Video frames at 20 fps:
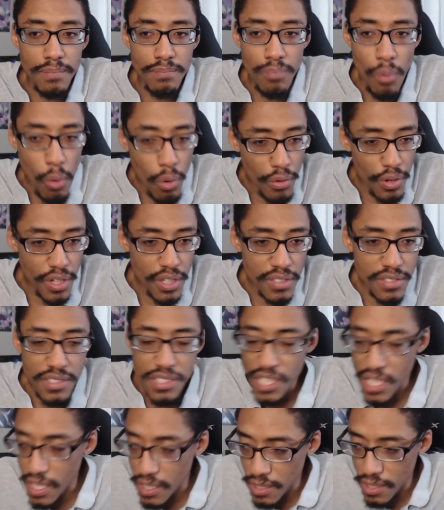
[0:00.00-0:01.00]
boring,
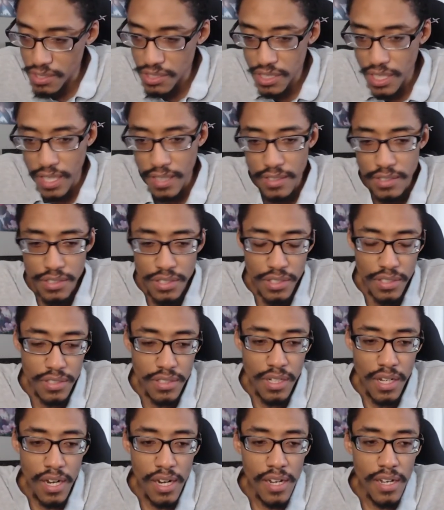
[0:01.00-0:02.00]
tedious
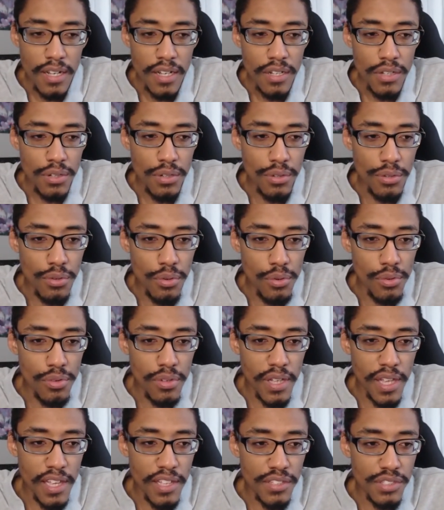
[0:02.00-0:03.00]
character
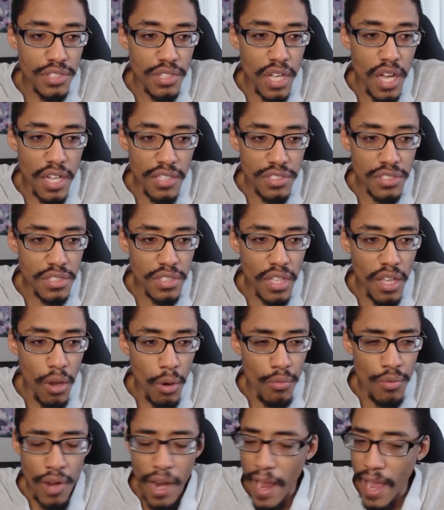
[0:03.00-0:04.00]
who is constantly
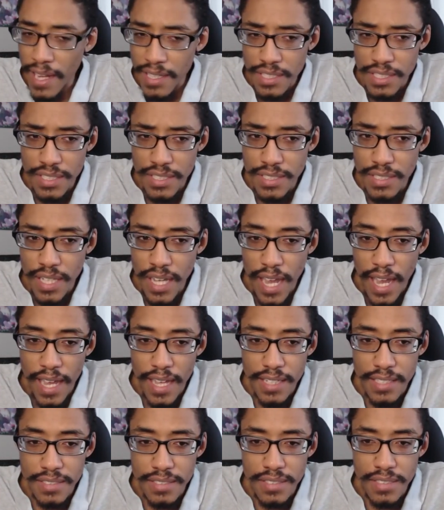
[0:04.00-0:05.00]
overacted
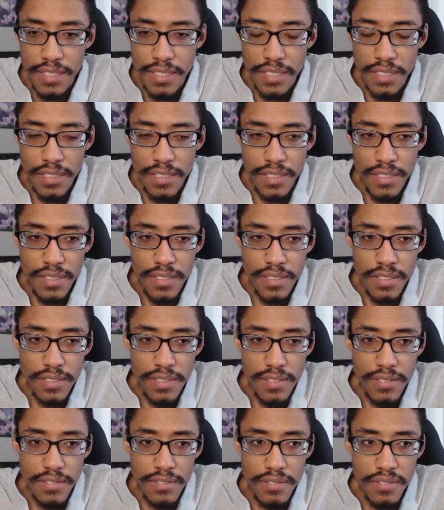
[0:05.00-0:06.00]
and
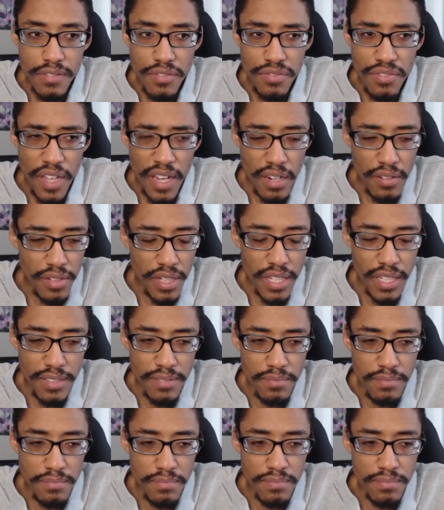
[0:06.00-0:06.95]
very